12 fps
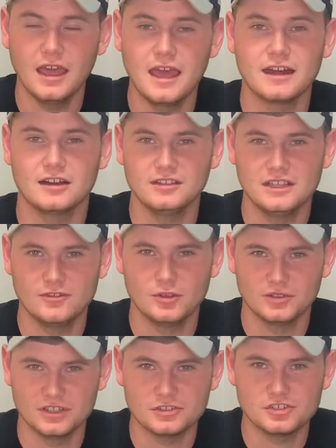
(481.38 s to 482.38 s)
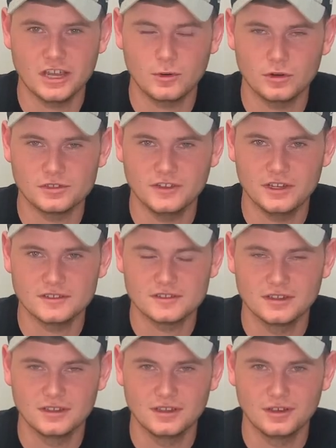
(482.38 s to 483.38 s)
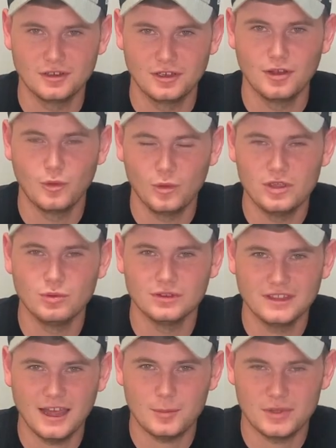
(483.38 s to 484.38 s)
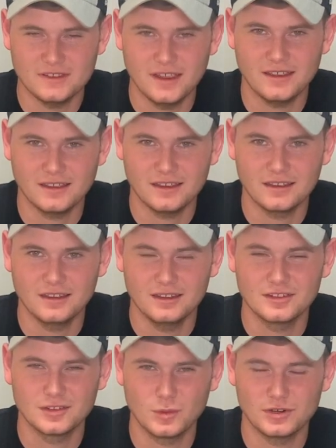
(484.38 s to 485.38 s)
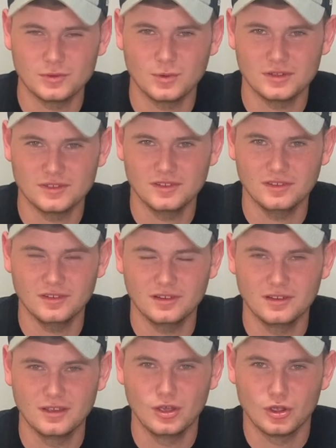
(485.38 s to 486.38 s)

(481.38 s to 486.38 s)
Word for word: And I'll leave you with this, Jaguars fans. We will not be tanking in the 2020 season.